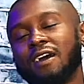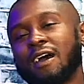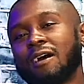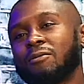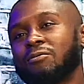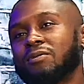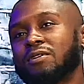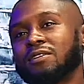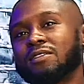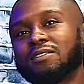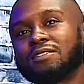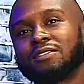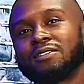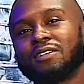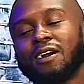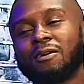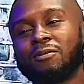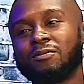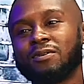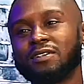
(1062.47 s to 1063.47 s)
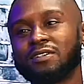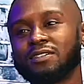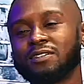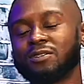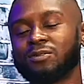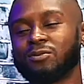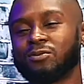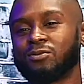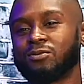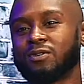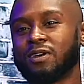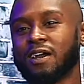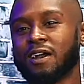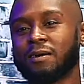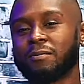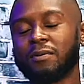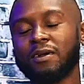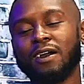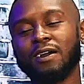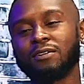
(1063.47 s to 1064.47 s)
I went to I went to school
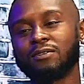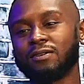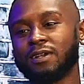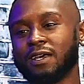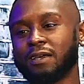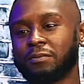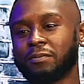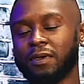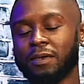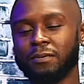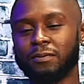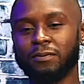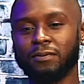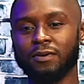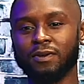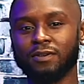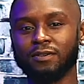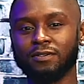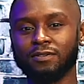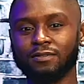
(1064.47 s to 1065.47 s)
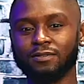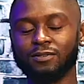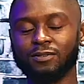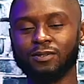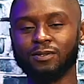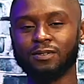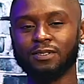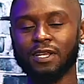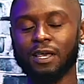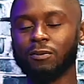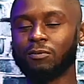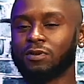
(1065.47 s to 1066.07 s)
guy, bro. I don't like paperwork. You know what I'm saying?